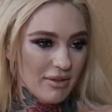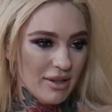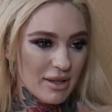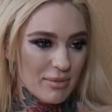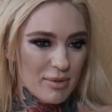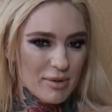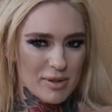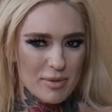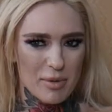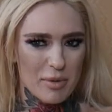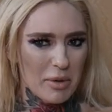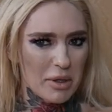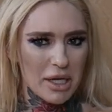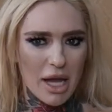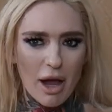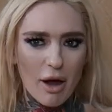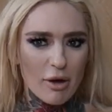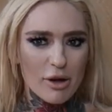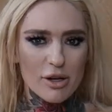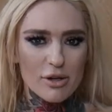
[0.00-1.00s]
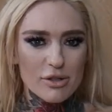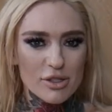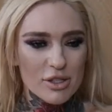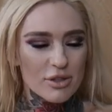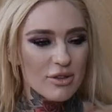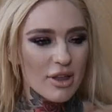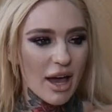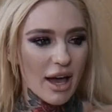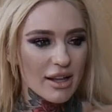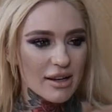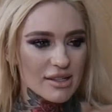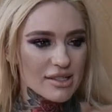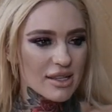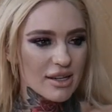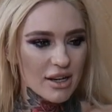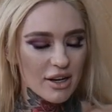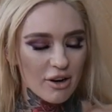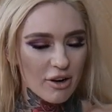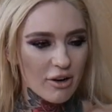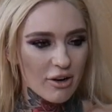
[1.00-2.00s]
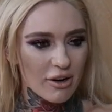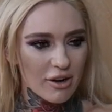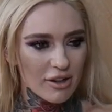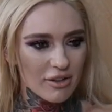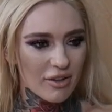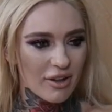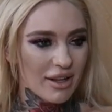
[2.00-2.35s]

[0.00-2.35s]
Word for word: Like people are like, how do you do that? Doesn't it hurt?